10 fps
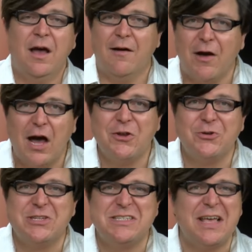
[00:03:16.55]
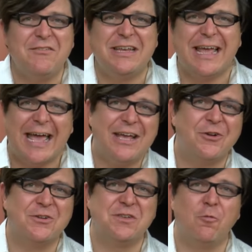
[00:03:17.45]
of 170
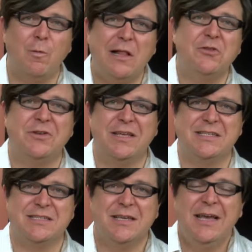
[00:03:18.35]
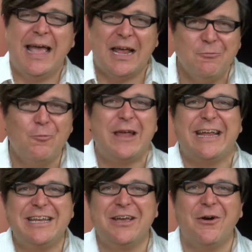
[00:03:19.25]
acres of wilderness and
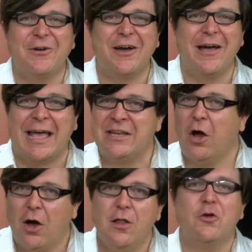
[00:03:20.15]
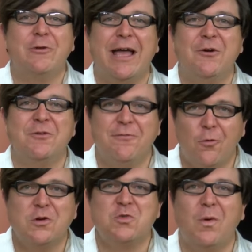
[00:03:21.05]
weed yoga and all around
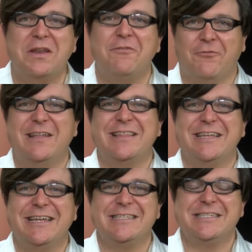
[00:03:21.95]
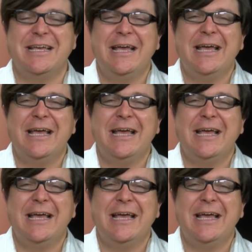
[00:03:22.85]
420 friendliness,